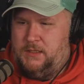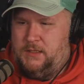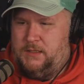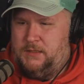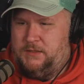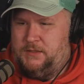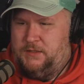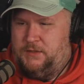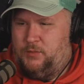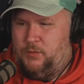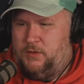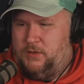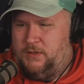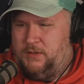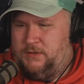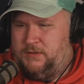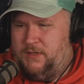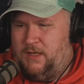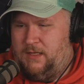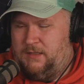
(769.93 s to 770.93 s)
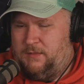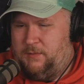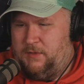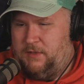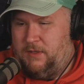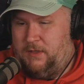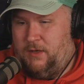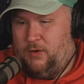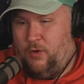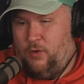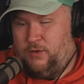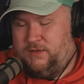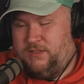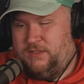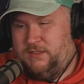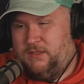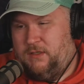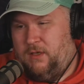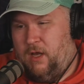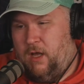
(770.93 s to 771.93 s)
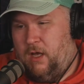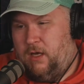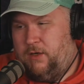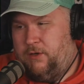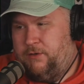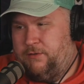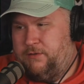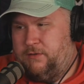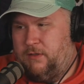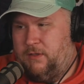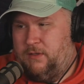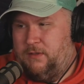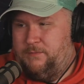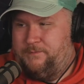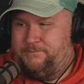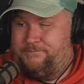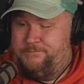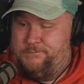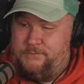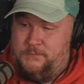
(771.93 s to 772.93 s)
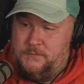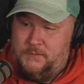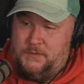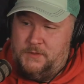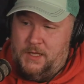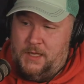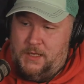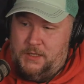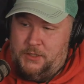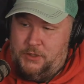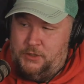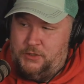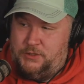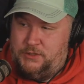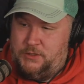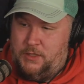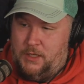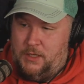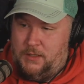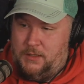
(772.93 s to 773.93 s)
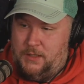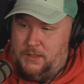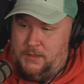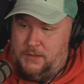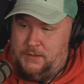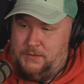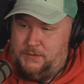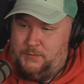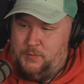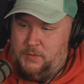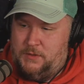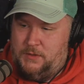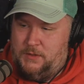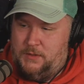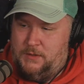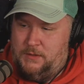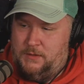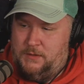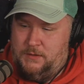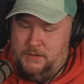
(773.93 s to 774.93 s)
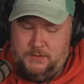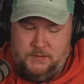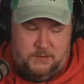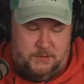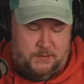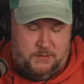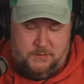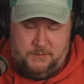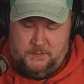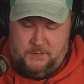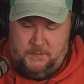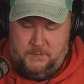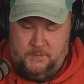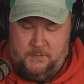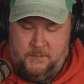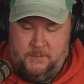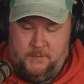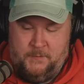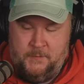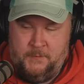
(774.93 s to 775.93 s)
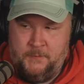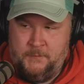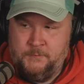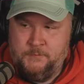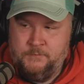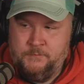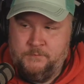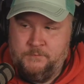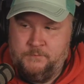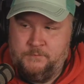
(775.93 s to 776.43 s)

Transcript: I just wanted that to be. And of course, he's a lawyer, so not a huge shock, I guess. But and, oh, I accidentally. Okay,